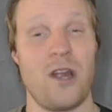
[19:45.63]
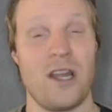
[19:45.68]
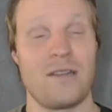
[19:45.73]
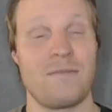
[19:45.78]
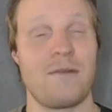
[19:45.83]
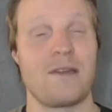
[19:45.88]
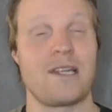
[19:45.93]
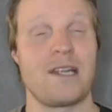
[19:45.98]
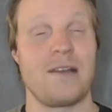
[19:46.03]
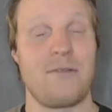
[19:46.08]

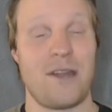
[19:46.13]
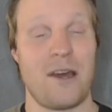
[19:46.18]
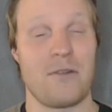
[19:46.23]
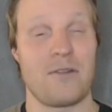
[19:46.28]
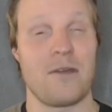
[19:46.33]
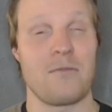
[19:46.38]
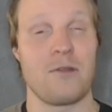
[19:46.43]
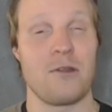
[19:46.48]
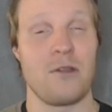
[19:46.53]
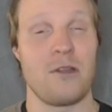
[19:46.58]
especially without
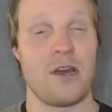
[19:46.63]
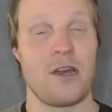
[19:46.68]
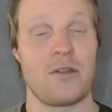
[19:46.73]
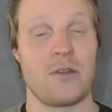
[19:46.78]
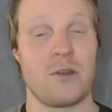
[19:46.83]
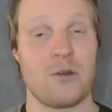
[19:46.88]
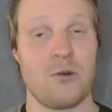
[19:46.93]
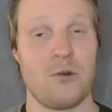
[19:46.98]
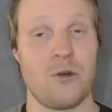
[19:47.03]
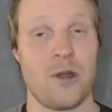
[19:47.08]
Abdoulaye
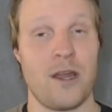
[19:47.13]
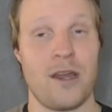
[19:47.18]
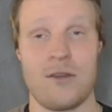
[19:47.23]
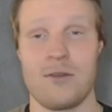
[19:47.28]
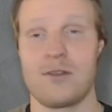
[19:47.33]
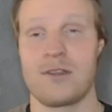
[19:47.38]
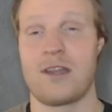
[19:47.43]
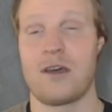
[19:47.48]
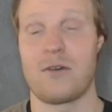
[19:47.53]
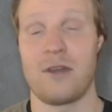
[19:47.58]
Doucouré,
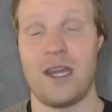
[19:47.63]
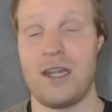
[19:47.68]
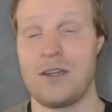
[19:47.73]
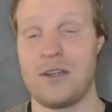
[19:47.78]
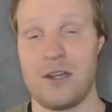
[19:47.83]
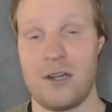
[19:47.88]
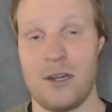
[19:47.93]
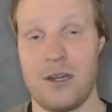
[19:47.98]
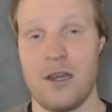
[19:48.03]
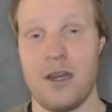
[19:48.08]
who's now
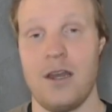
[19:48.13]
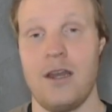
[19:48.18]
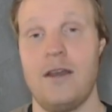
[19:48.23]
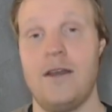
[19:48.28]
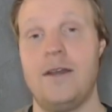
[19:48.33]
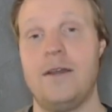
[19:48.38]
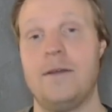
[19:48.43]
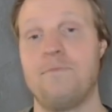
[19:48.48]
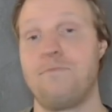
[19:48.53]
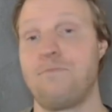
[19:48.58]
injured.
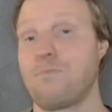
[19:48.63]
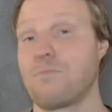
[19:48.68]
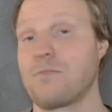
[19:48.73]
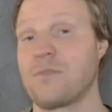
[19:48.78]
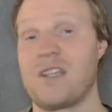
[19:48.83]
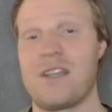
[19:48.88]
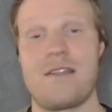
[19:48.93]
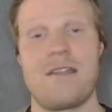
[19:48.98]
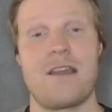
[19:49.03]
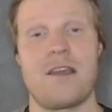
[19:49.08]

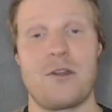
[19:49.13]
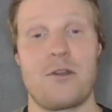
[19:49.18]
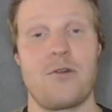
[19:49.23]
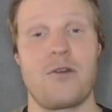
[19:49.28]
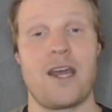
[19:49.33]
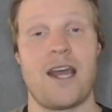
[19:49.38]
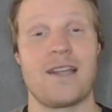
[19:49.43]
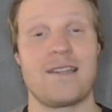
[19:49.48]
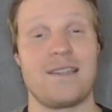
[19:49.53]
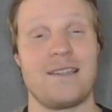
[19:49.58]
So I think
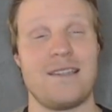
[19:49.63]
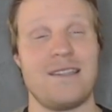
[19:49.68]
Udogie has